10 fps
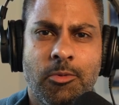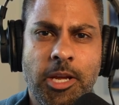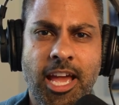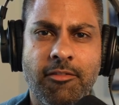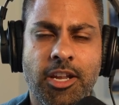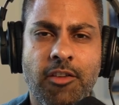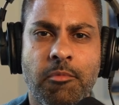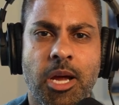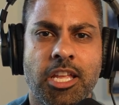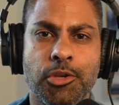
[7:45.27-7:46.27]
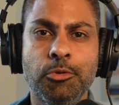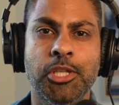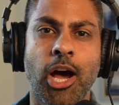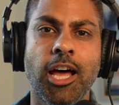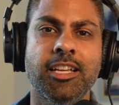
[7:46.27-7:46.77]
We have enough money. You
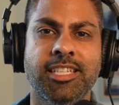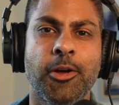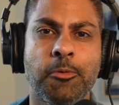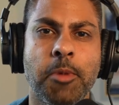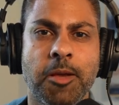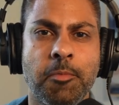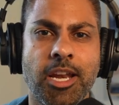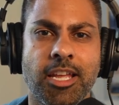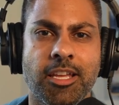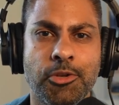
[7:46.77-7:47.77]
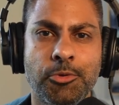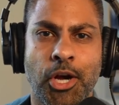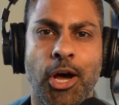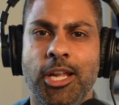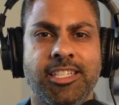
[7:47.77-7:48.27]
taught us how to make money. You
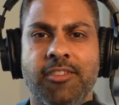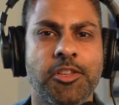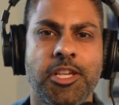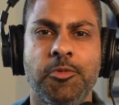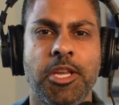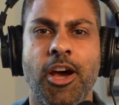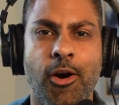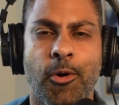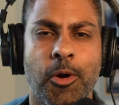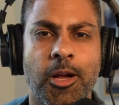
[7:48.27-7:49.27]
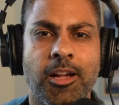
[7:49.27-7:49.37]
taught us everything we know.